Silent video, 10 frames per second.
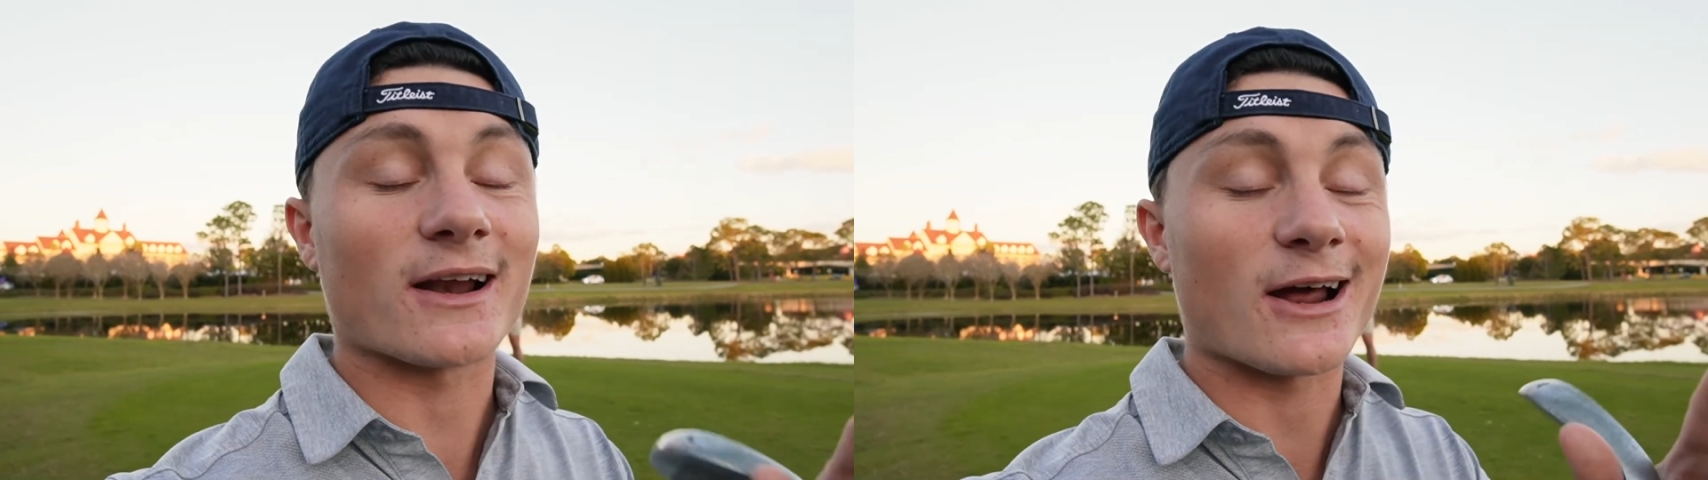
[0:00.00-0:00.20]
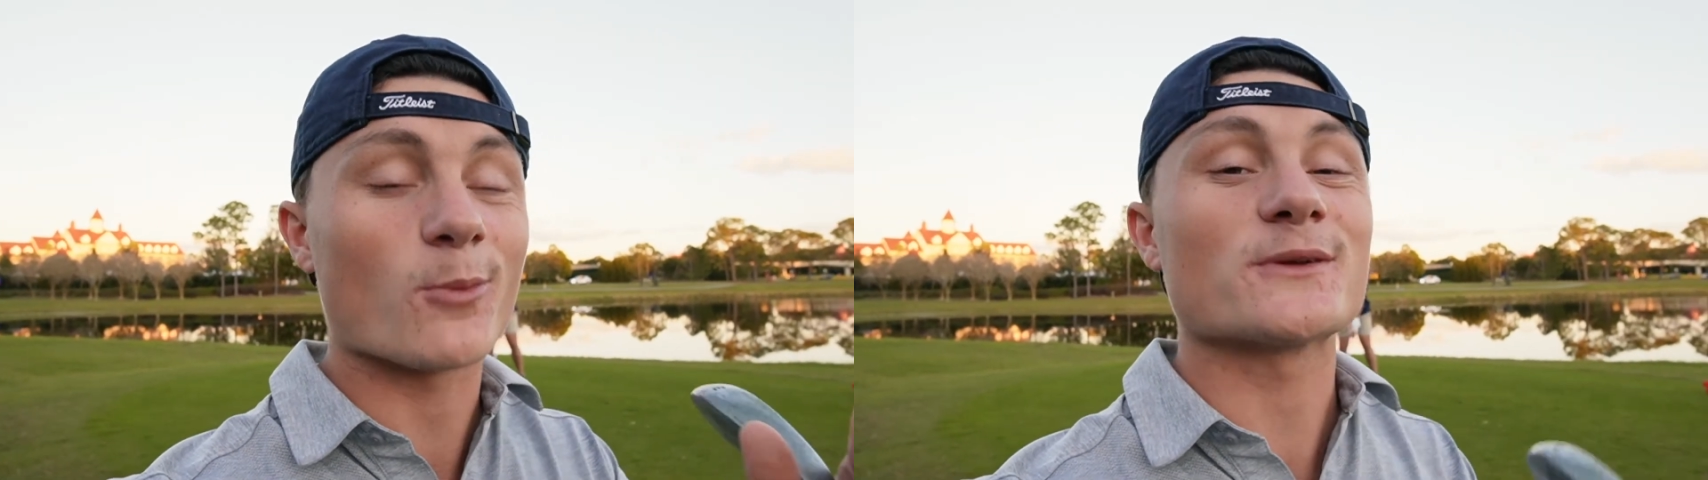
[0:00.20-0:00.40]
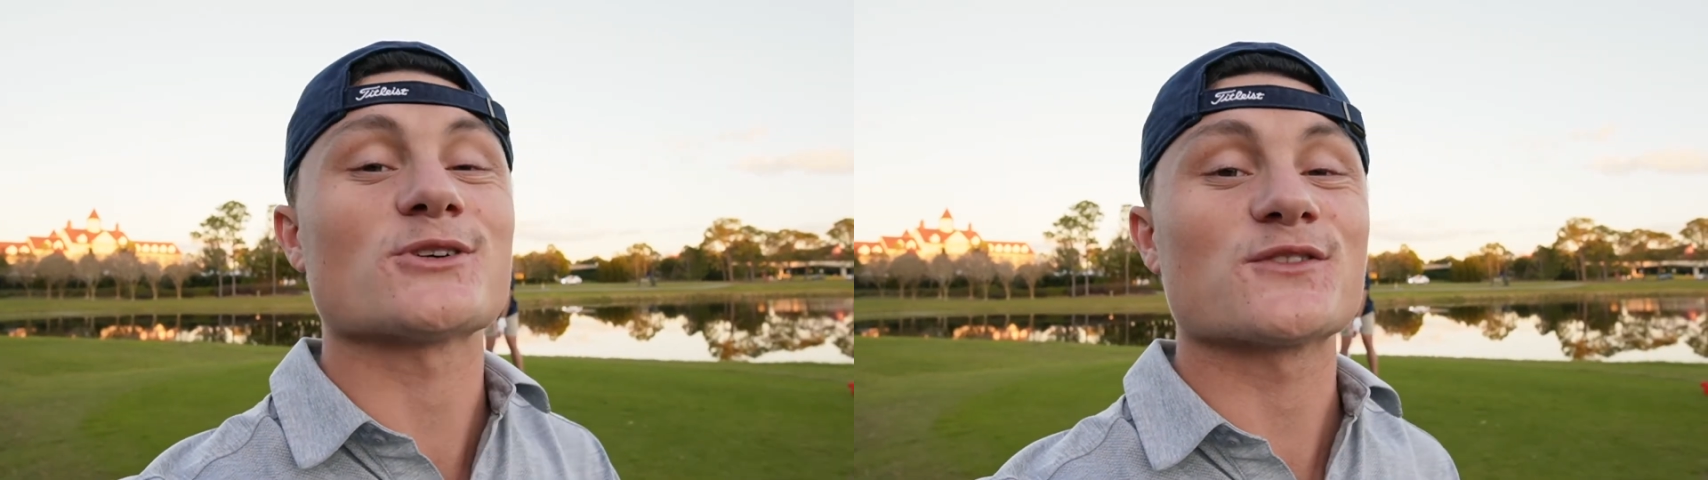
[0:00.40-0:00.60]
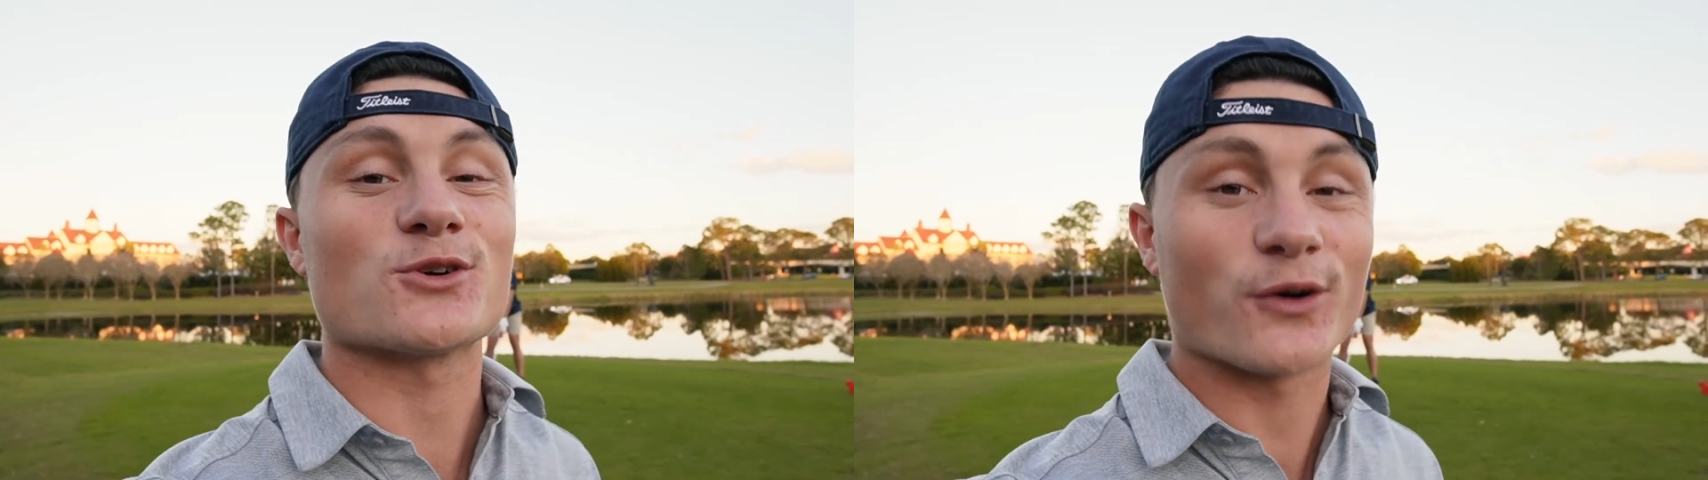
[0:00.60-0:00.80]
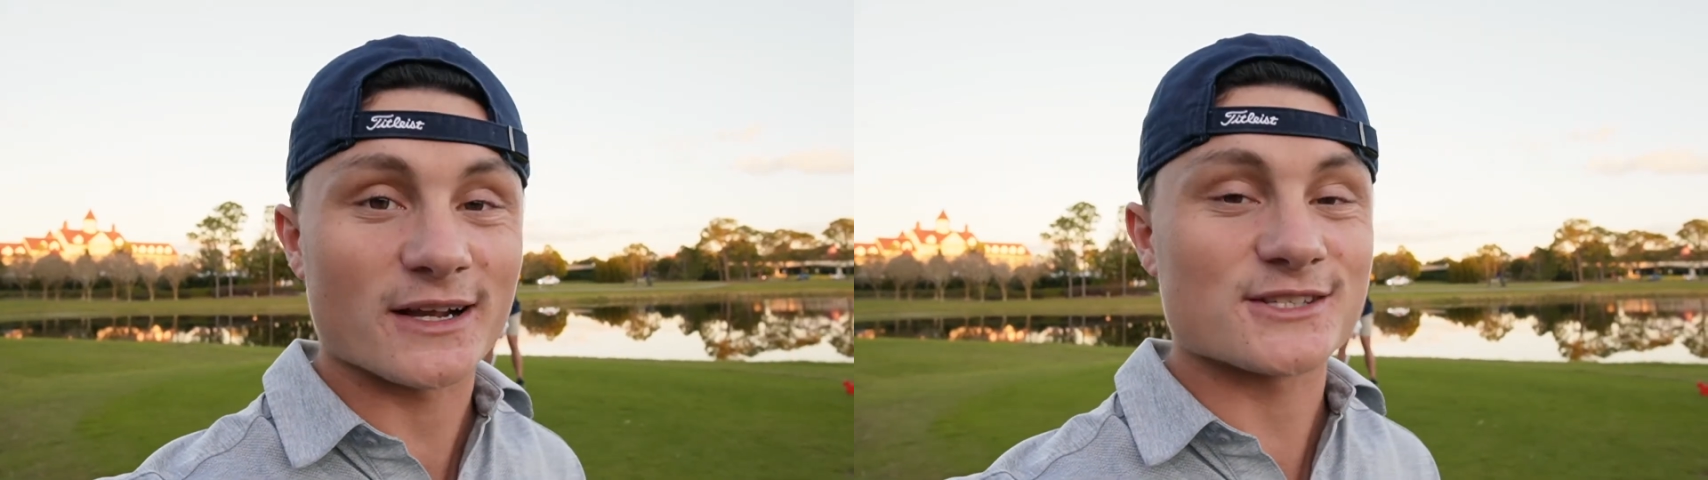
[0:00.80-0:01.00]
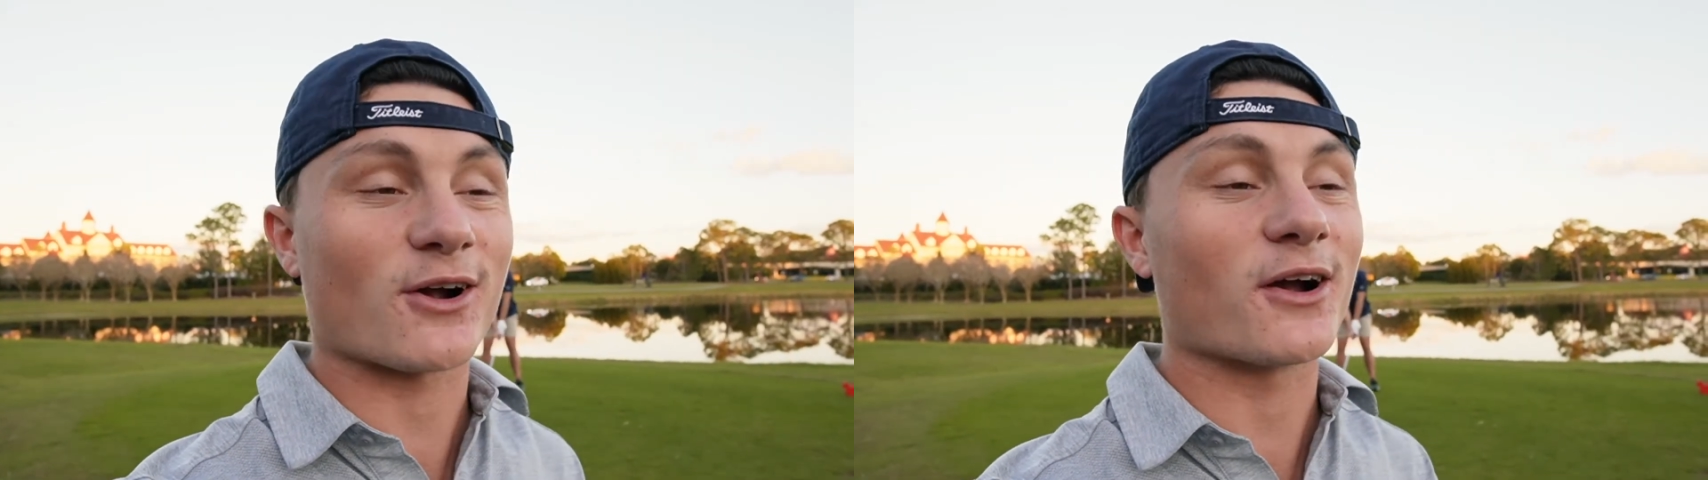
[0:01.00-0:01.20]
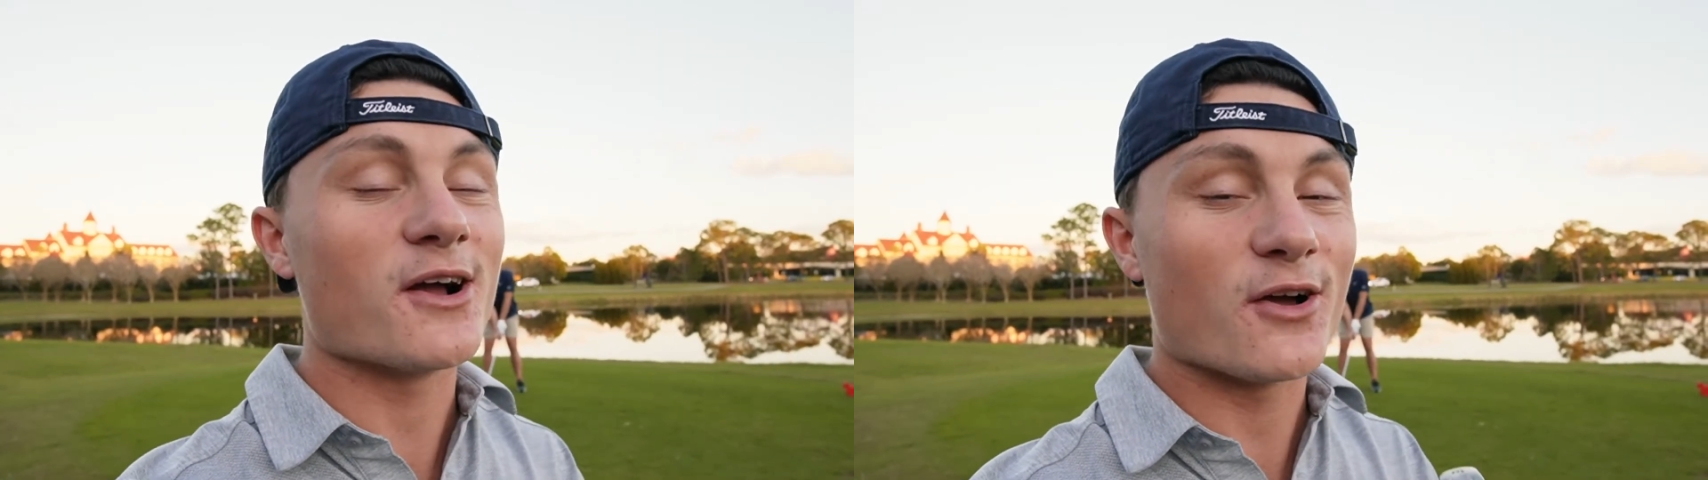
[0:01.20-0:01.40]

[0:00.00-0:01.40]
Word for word: and I hope it's off to a great start